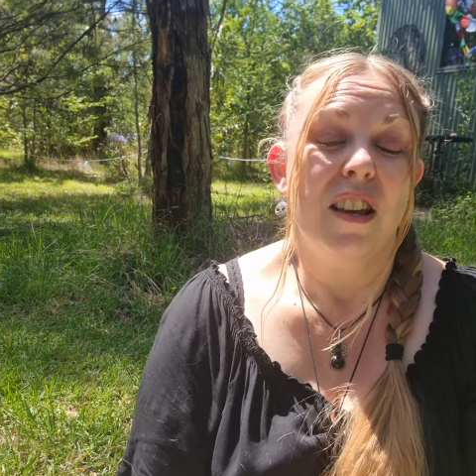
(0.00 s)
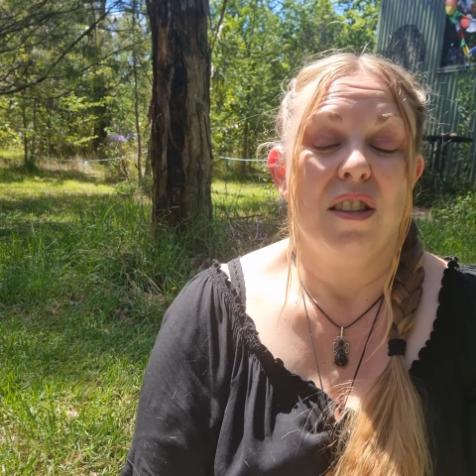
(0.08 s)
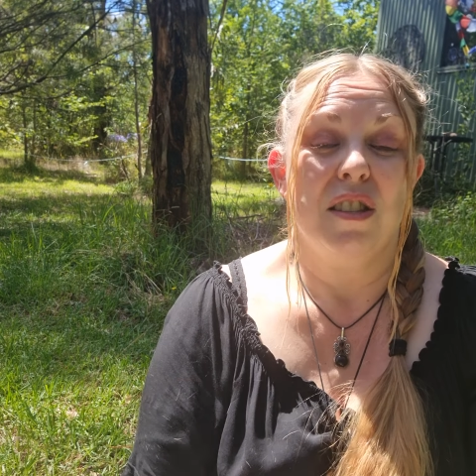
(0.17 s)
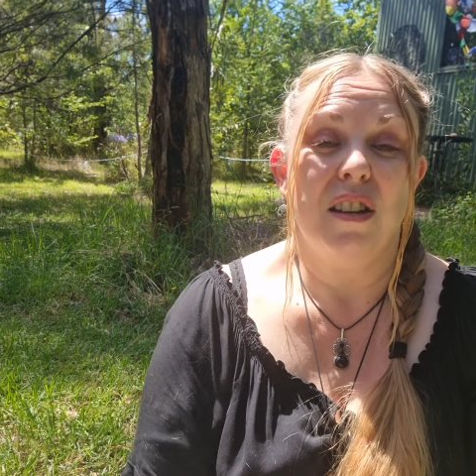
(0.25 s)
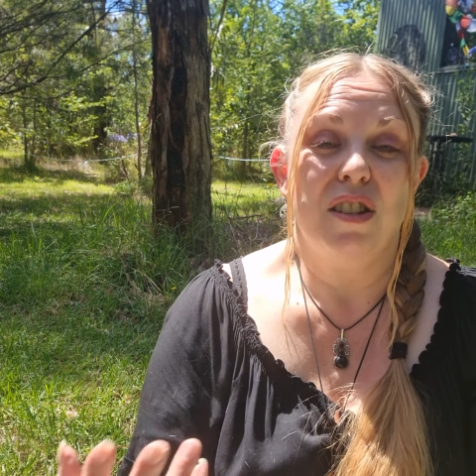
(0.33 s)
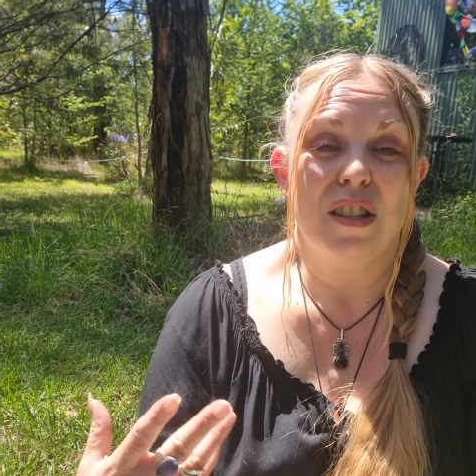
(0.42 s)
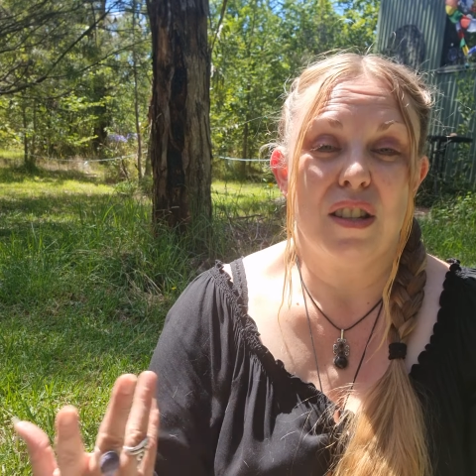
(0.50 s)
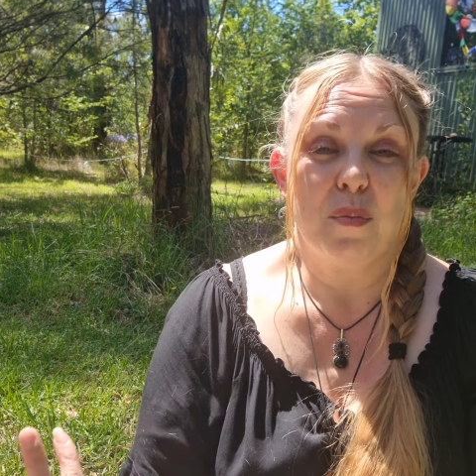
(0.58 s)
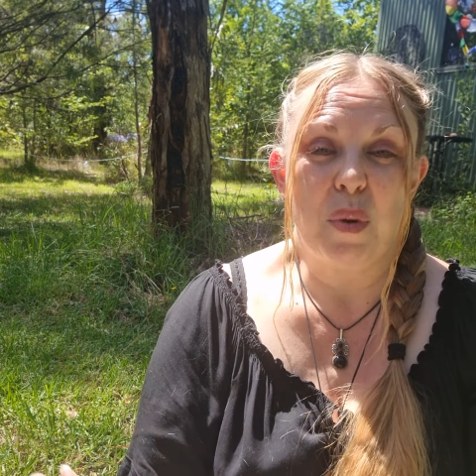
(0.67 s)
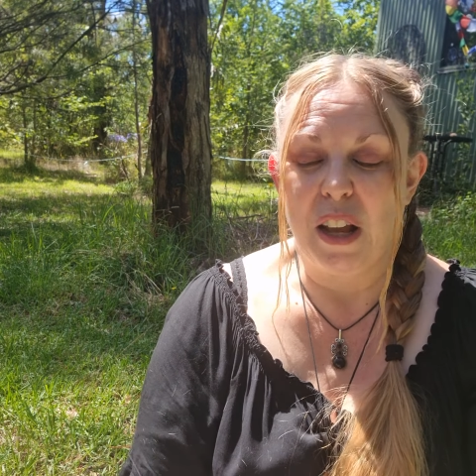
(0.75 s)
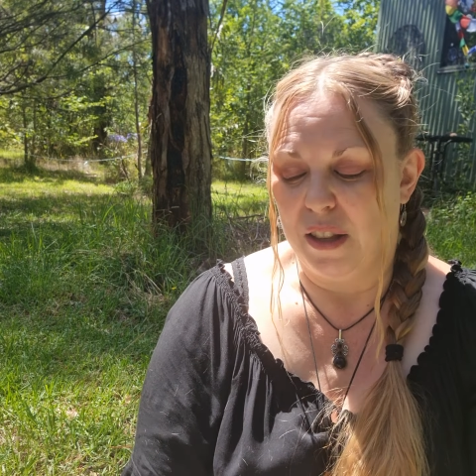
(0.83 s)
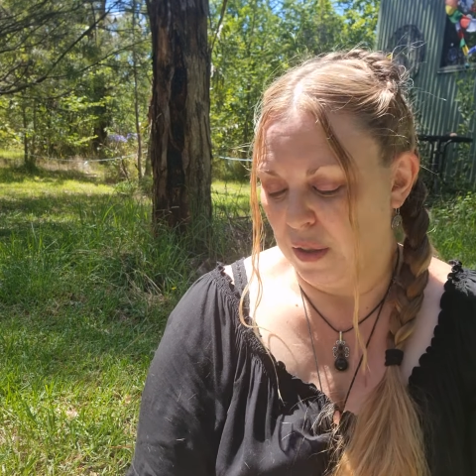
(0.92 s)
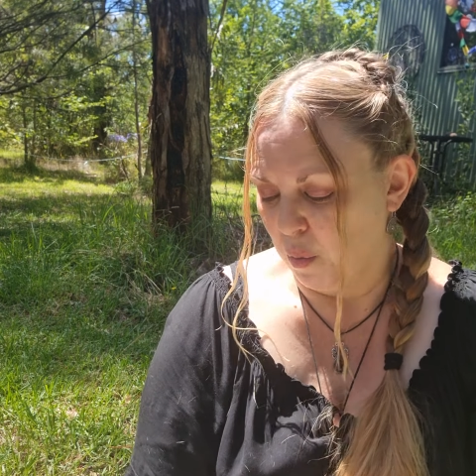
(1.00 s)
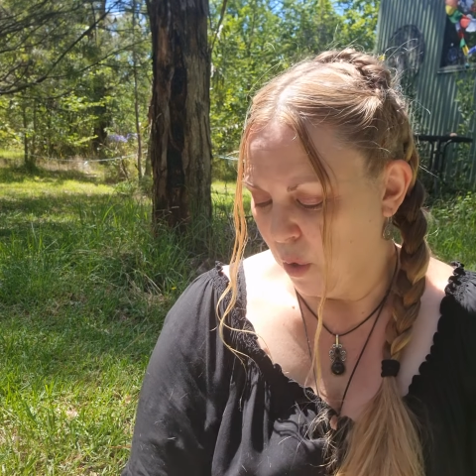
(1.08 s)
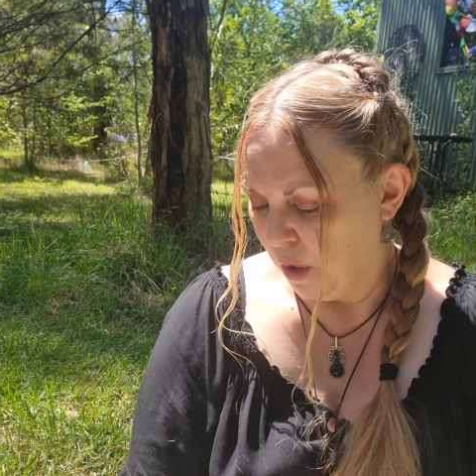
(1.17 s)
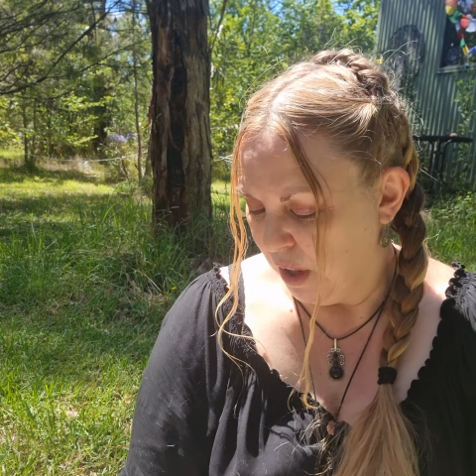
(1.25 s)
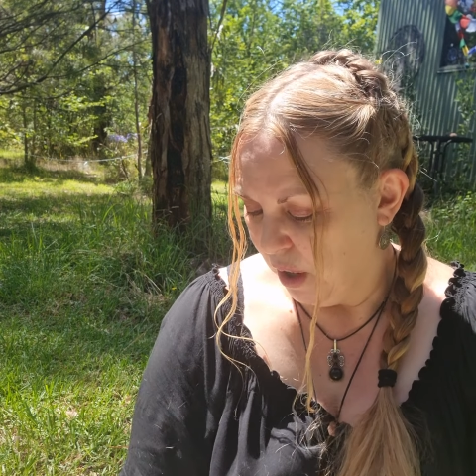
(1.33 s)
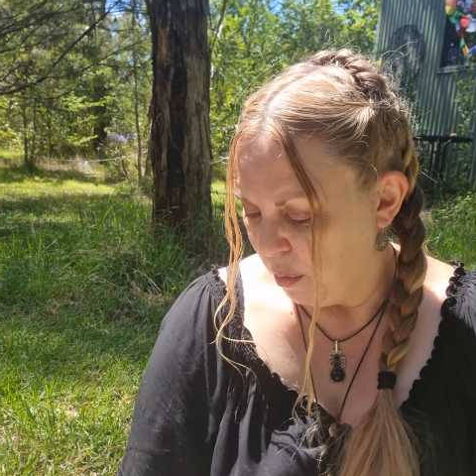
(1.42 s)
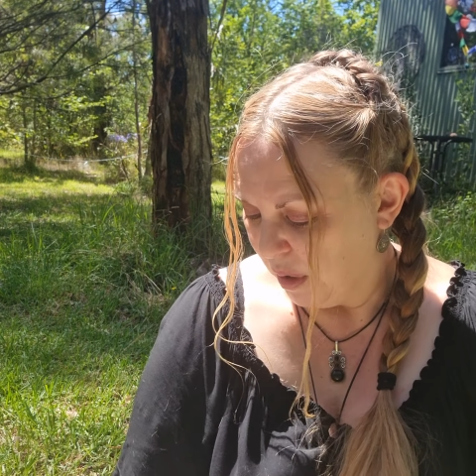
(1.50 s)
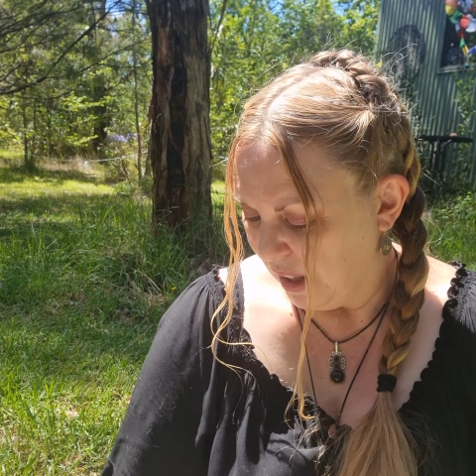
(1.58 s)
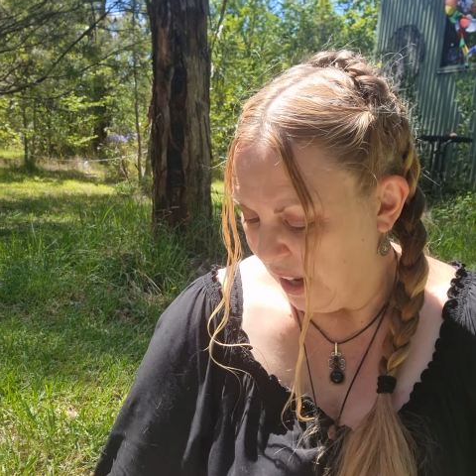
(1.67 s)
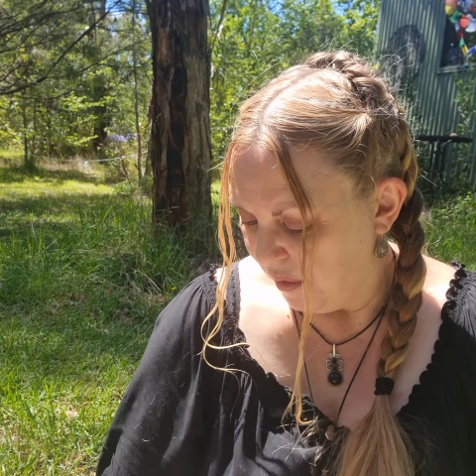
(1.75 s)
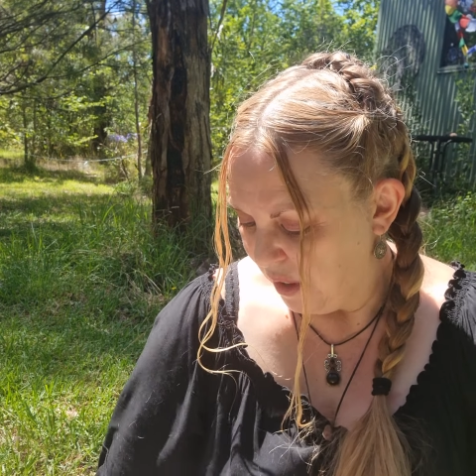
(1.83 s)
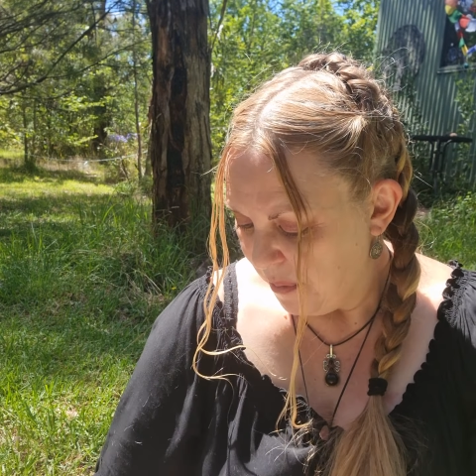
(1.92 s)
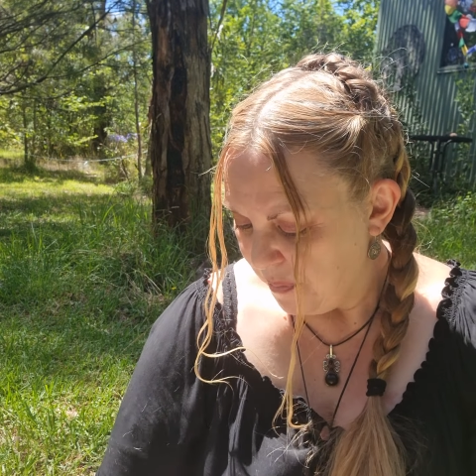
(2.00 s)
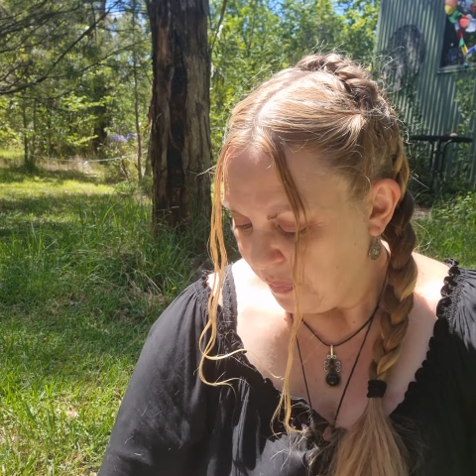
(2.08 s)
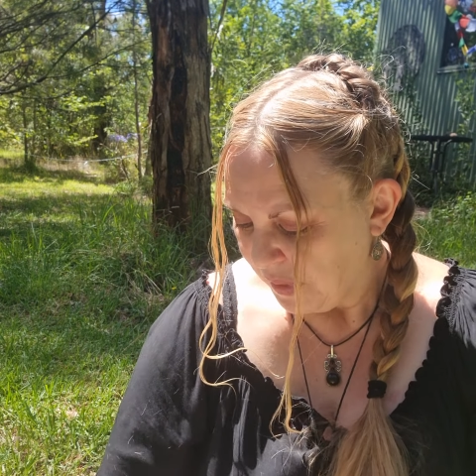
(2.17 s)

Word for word: so it just depends what you believe in